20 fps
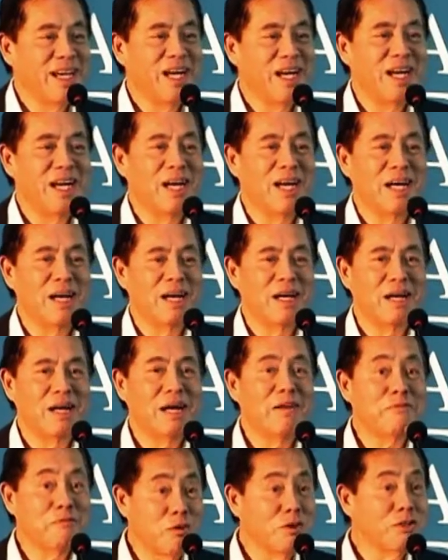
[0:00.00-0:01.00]

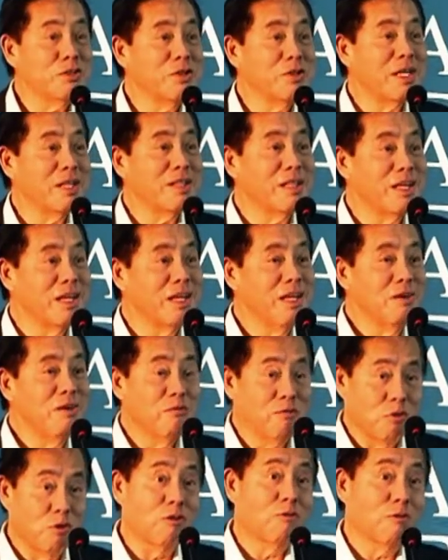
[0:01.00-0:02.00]
Unfortunately,
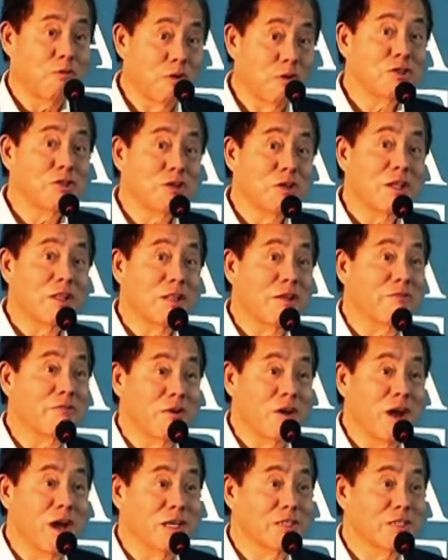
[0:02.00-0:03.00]
or fortunately
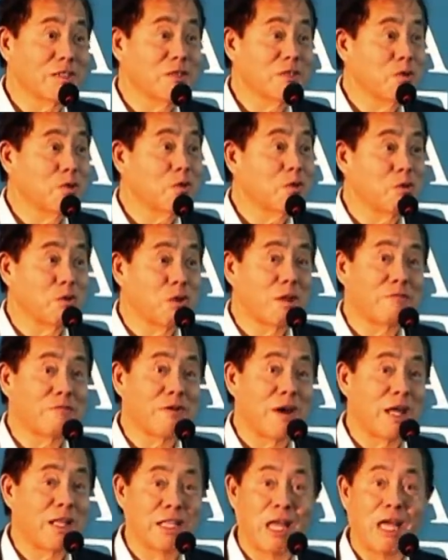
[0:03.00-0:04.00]
for us, you couldn't
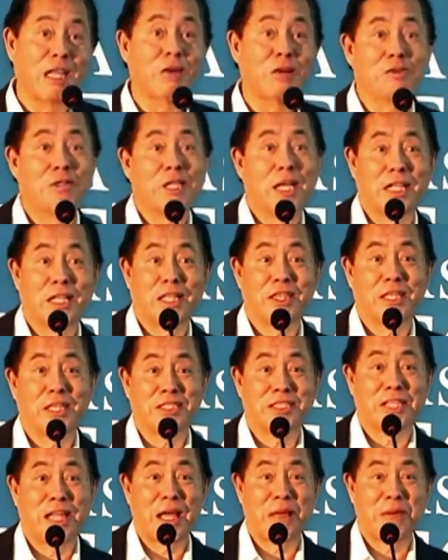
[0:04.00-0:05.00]
find any hotel at
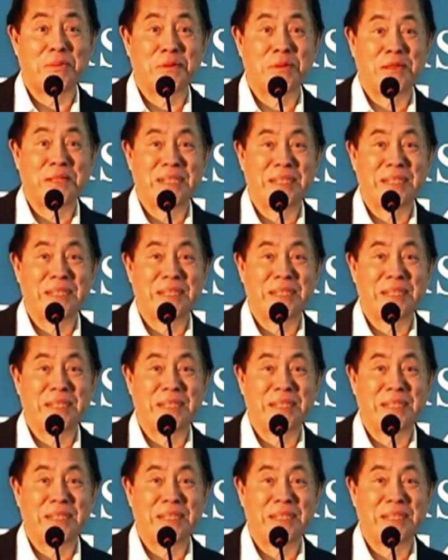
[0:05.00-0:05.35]
this time.